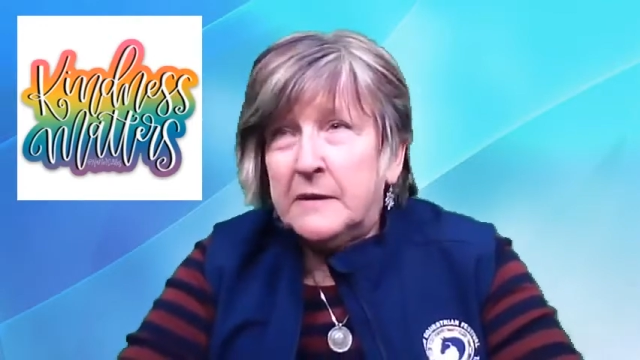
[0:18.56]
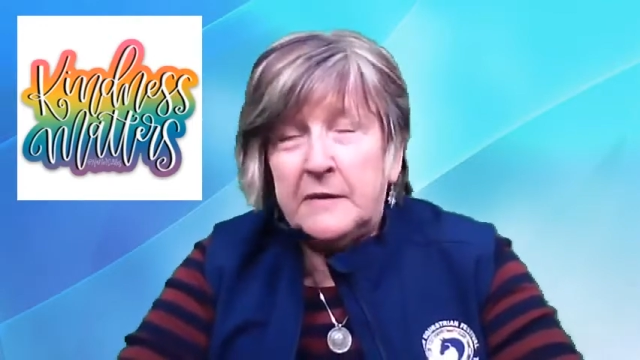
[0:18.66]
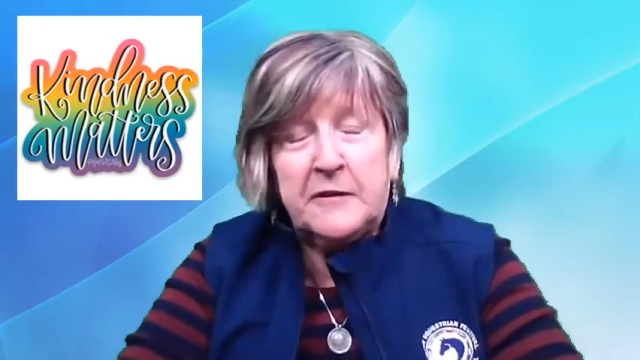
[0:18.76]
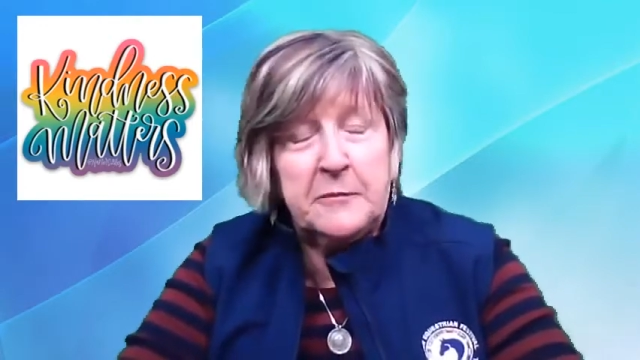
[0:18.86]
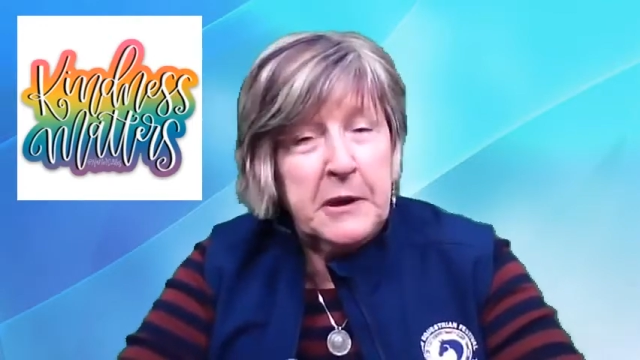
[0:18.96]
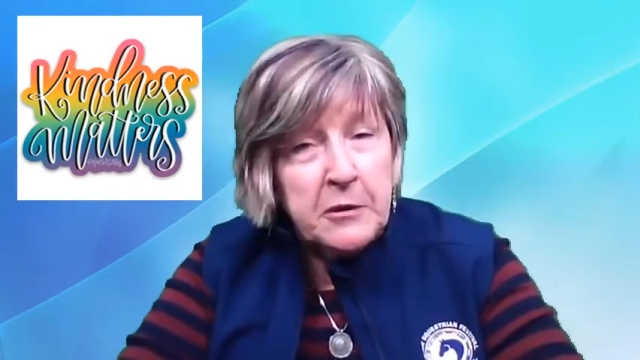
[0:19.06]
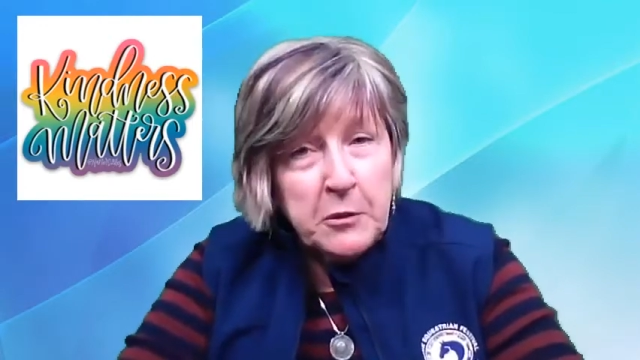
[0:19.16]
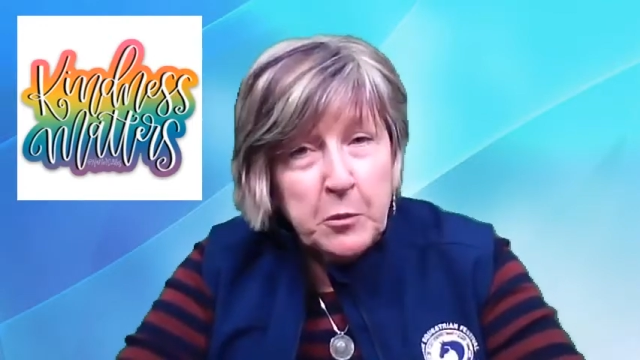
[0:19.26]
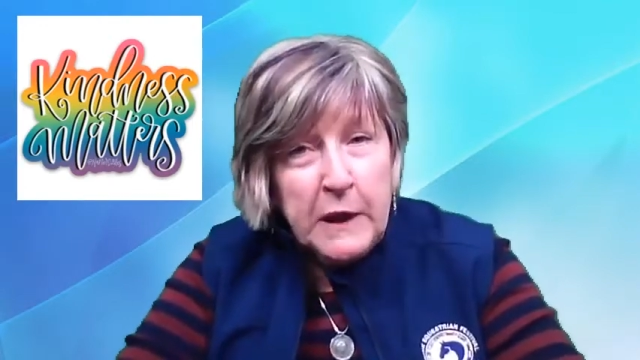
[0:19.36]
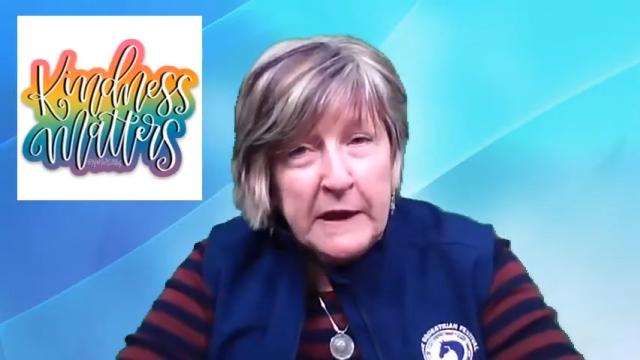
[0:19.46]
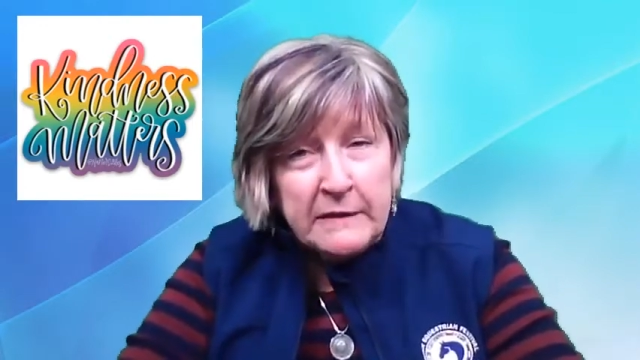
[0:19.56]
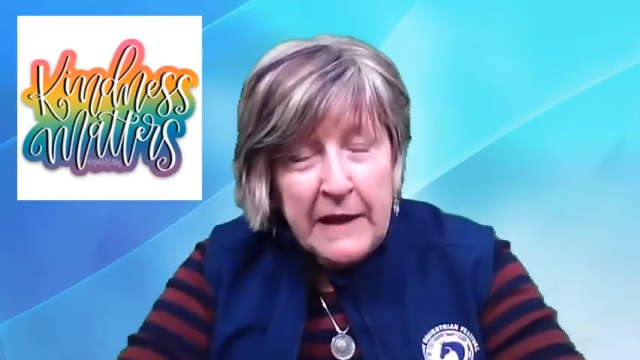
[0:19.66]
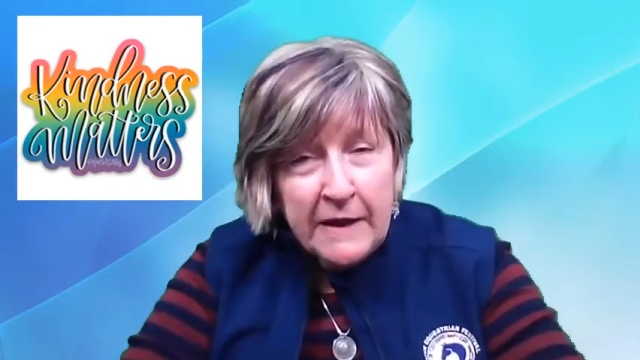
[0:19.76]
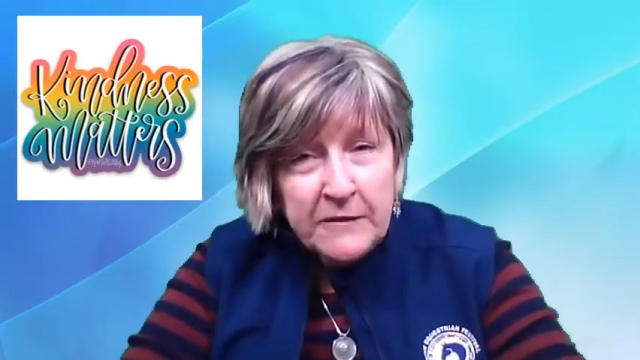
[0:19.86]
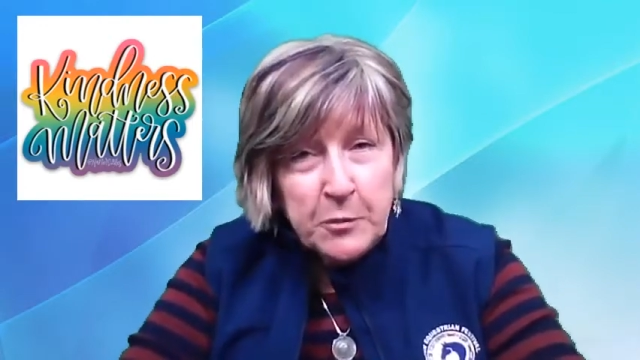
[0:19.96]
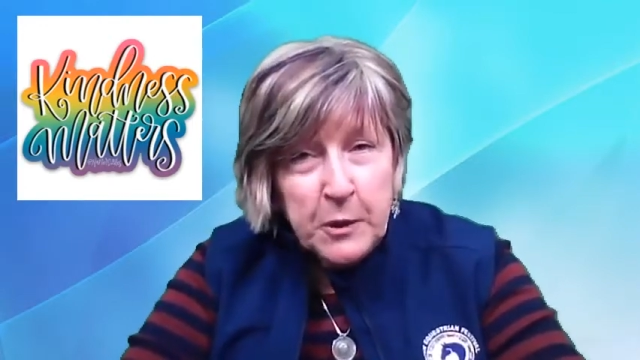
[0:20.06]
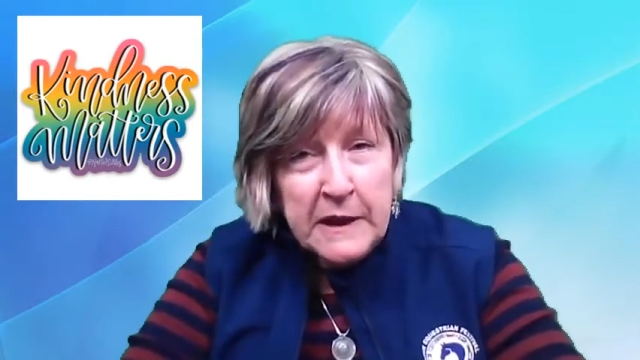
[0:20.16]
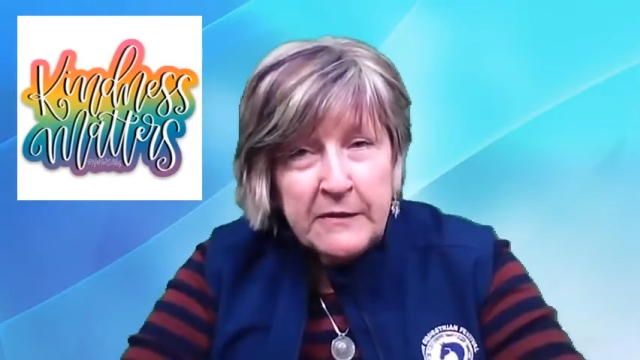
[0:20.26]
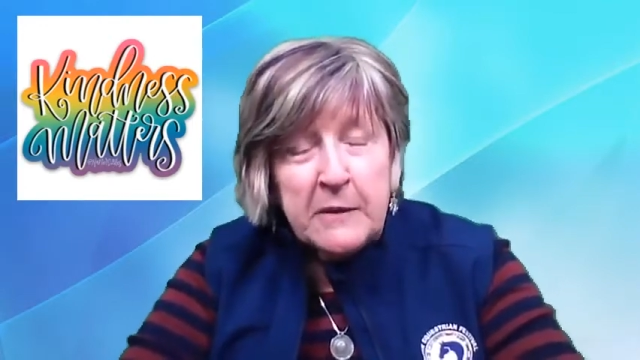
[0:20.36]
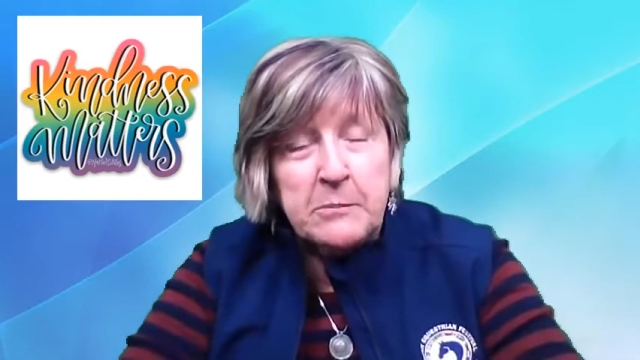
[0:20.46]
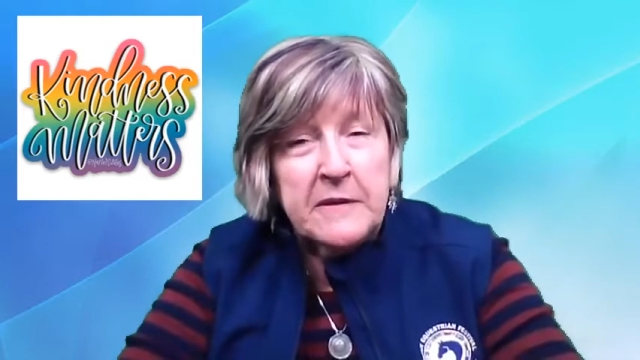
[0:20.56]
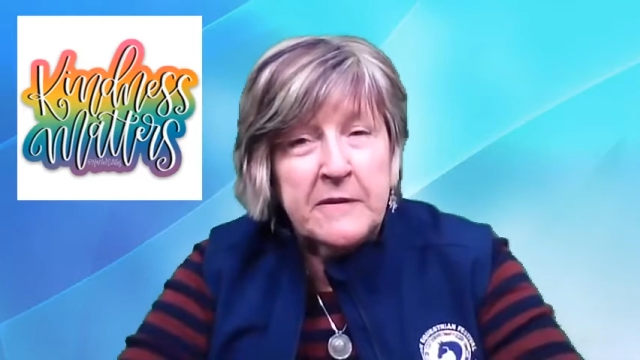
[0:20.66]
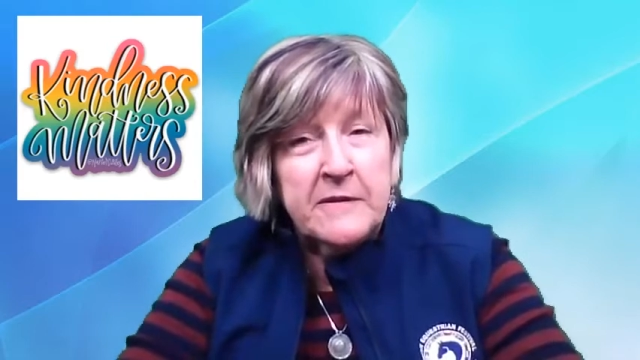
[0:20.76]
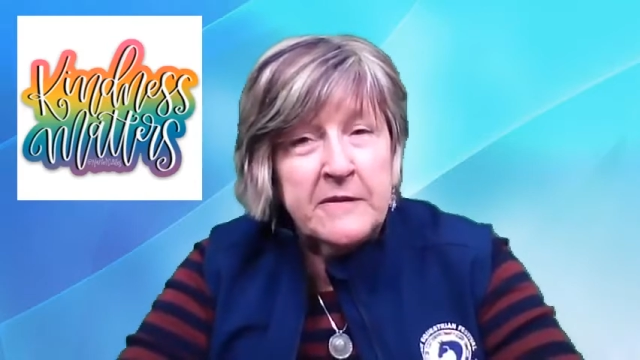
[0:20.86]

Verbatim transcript: Spirit Week last week that Mrs.